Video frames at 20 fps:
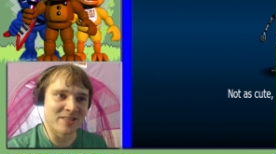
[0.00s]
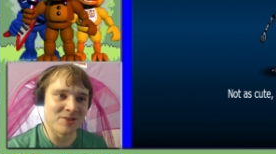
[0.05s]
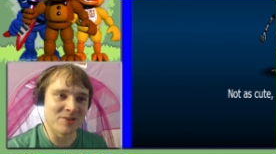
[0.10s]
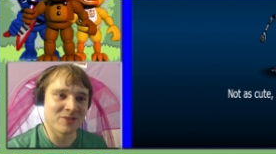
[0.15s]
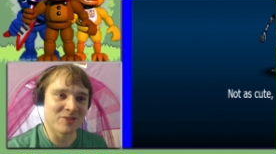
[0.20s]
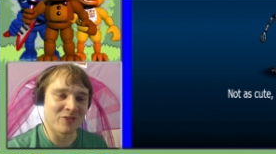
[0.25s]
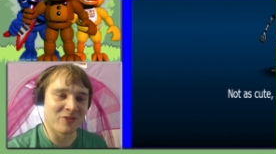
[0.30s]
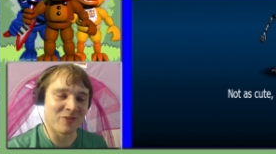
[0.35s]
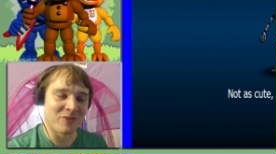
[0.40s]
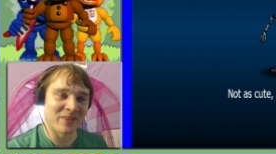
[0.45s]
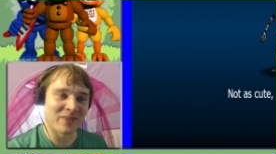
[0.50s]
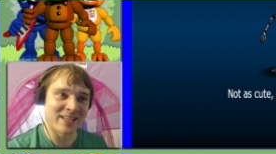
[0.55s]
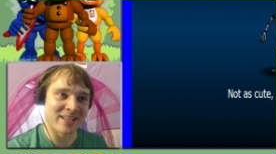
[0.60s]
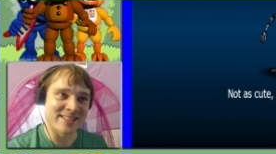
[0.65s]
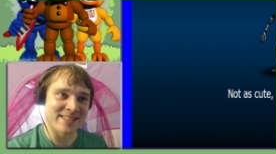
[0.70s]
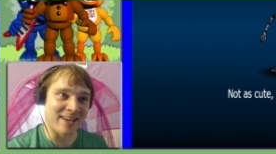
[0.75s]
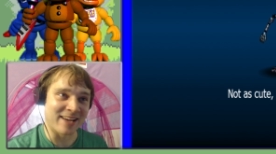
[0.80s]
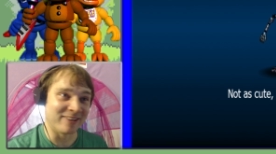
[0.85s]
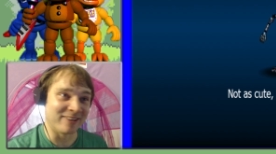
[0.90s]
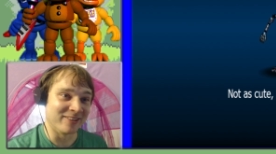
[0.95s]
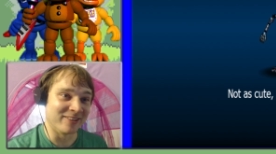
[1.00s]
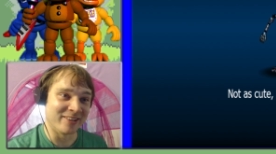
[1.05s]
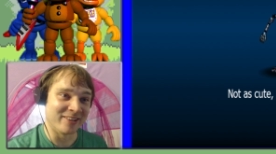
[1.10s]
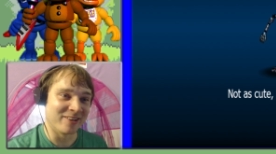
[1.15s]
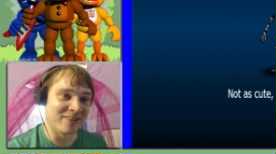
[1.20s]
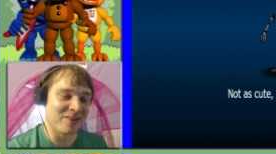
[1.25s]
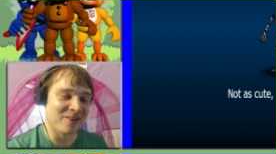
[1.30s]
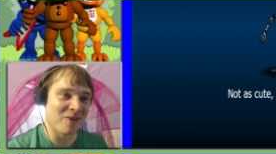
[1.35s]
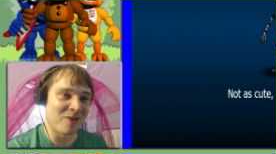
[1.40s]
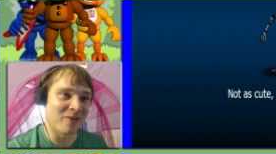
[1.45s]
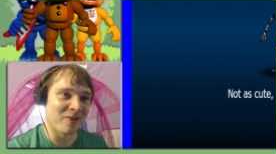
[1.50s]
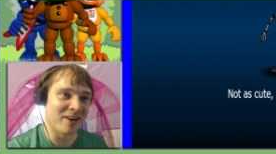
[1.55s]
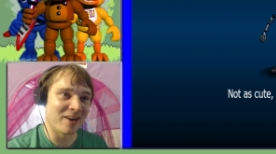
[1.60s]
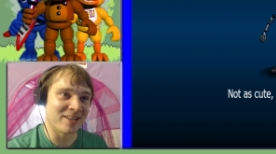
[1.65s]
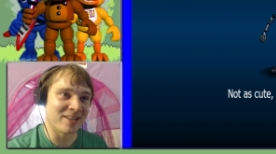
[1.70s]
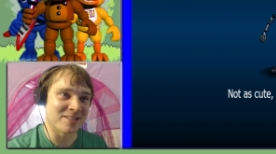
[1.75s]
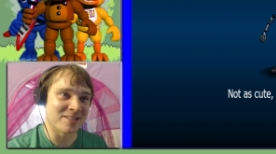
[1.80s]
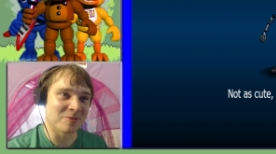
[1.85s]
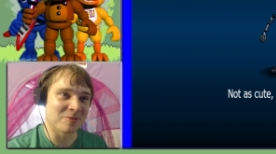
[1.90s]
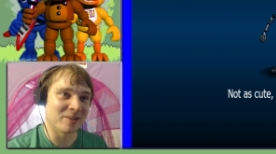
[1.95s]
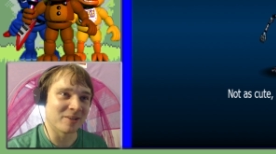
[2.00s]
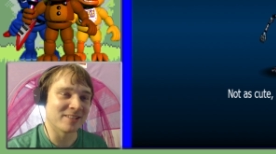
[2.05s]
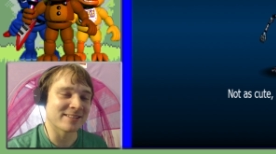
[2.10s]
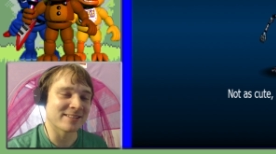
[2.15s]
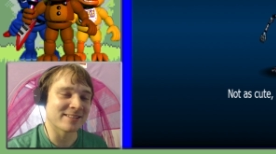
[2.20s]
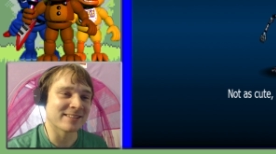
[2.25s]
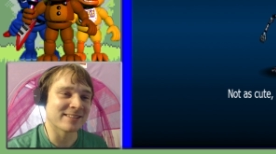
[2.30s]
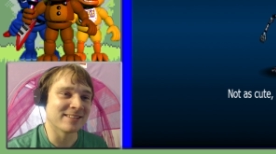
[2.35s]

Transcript: useful because I really don't know where I just went.